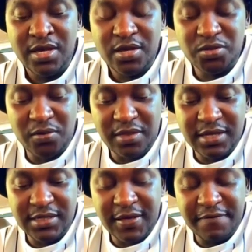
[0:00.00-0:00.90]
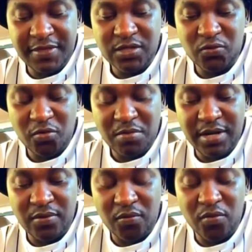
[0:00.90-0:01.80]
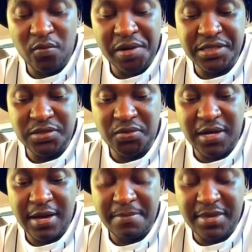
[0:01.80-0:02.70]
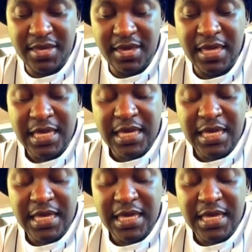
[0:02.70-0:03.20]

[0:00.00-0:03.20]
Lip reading: so that if this woman who wants to come here,